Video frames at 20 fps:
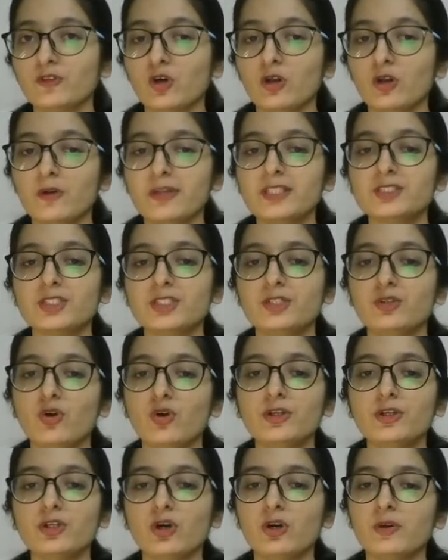tolerance and
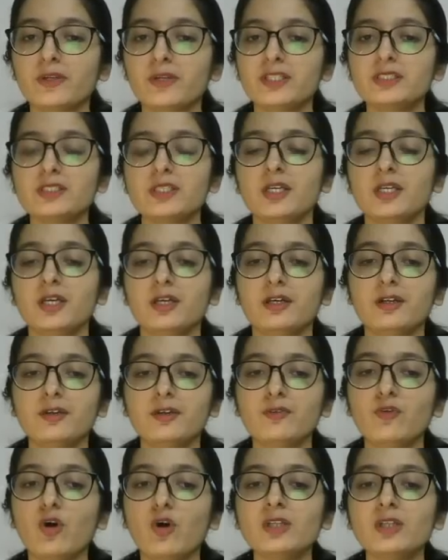non-tolerance
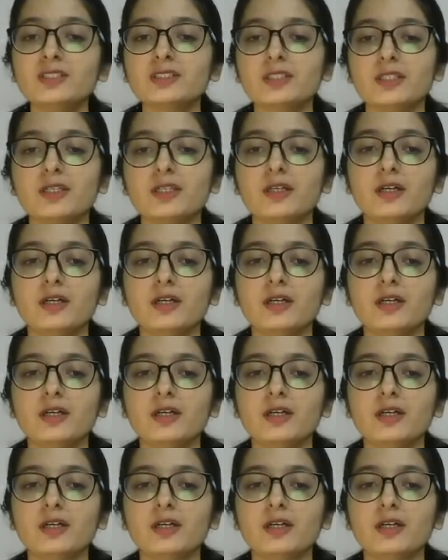rewards.